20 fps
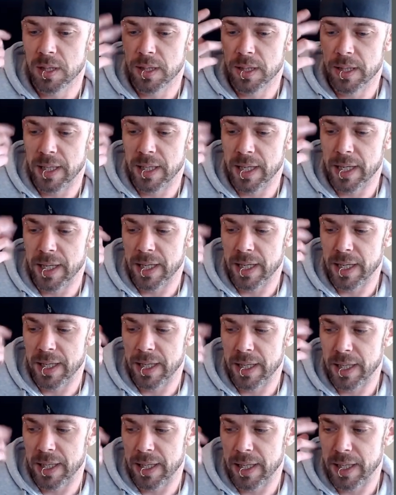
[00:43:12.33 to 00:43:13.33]

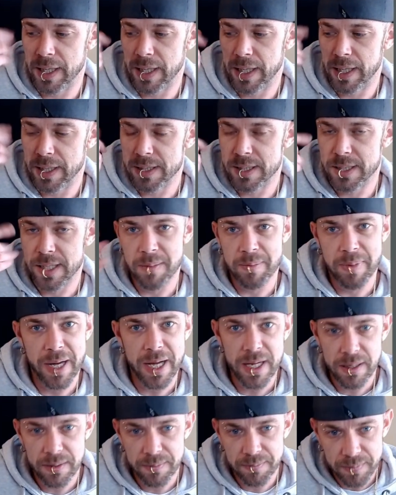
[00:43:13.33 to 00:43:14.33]

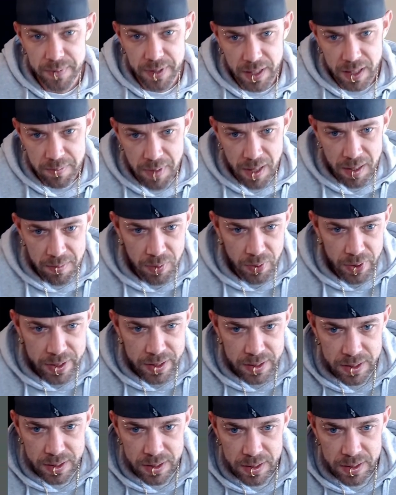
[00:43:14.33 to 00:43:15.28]
CP, your command points.